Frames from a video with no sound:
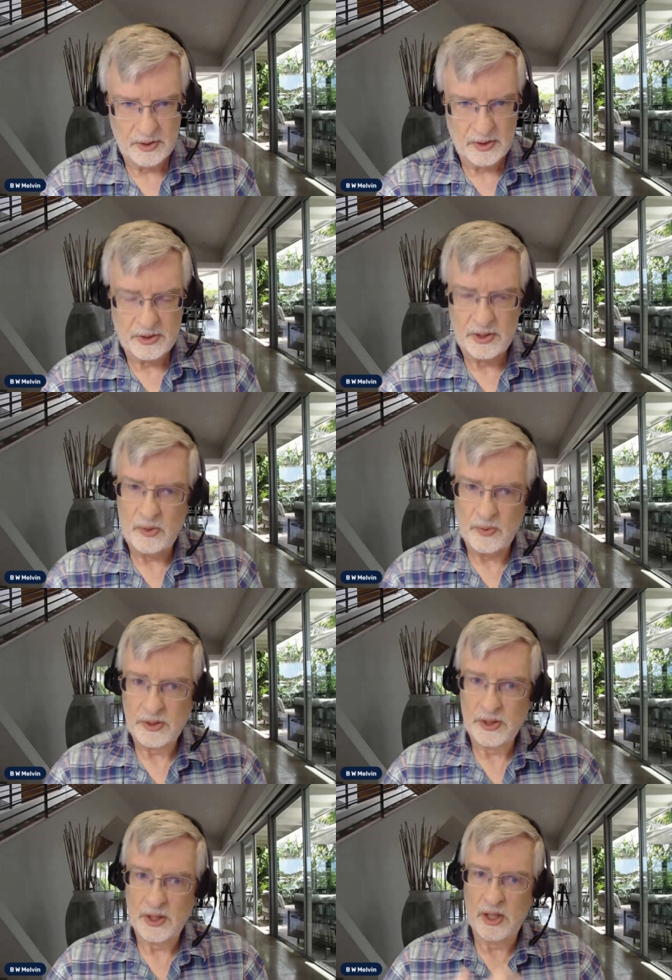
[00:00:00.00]
She
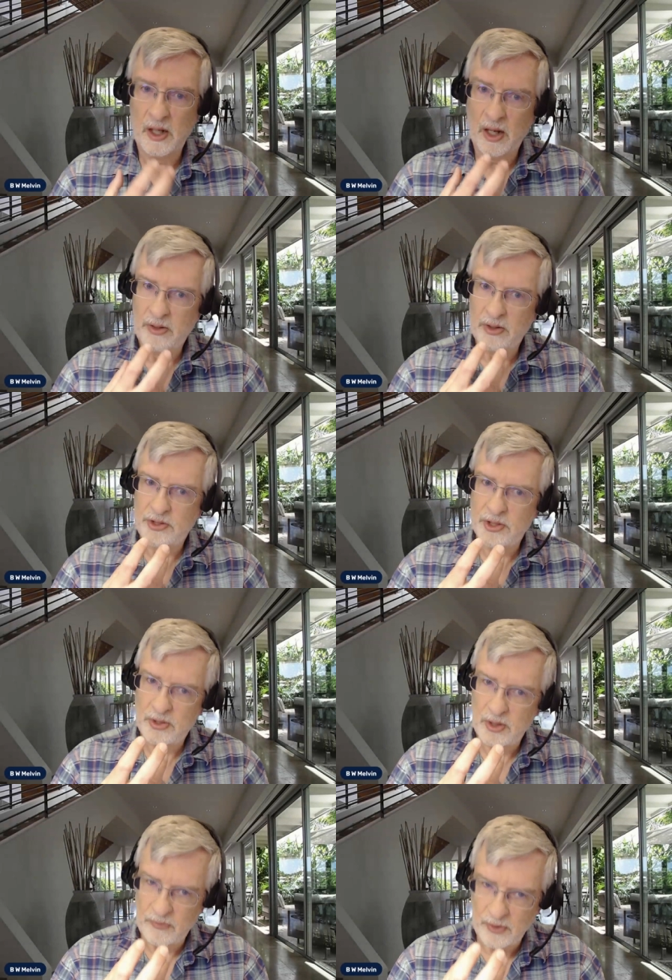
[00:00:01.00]
wants a kinder,
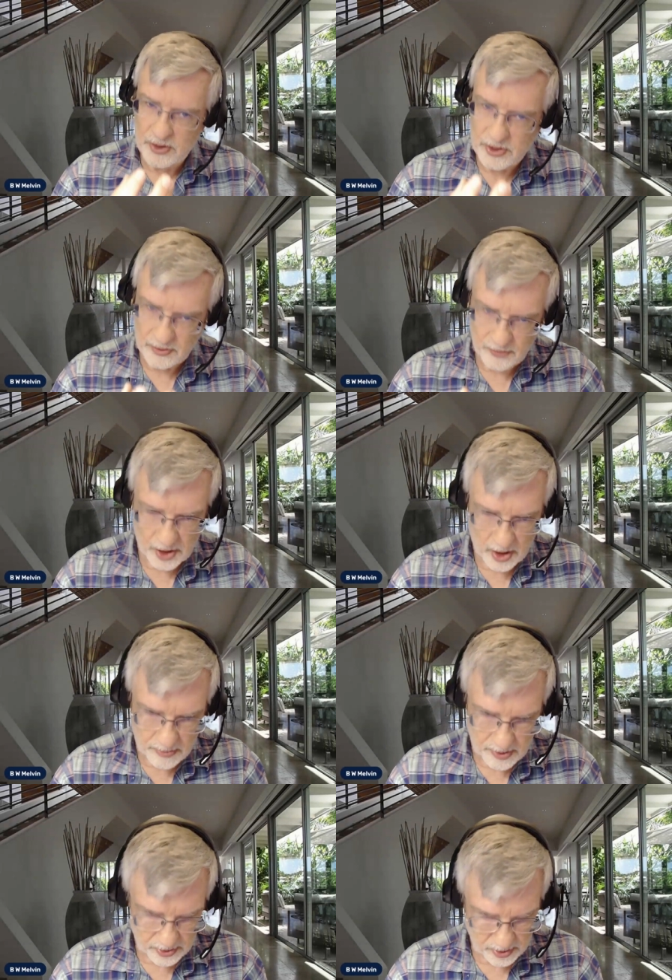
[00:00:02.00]
gentler version of
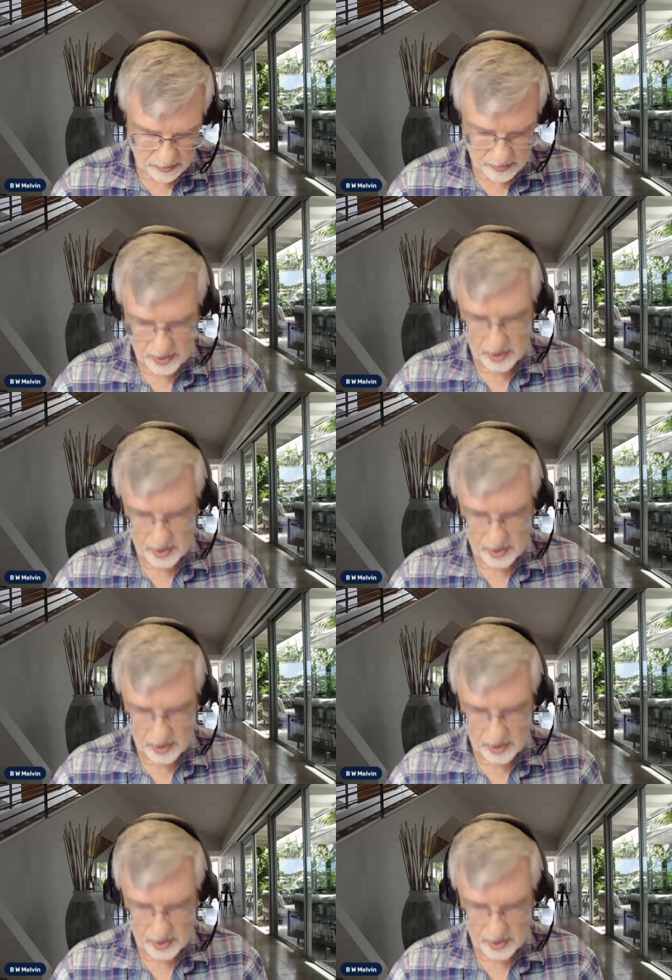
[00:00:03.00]
communism.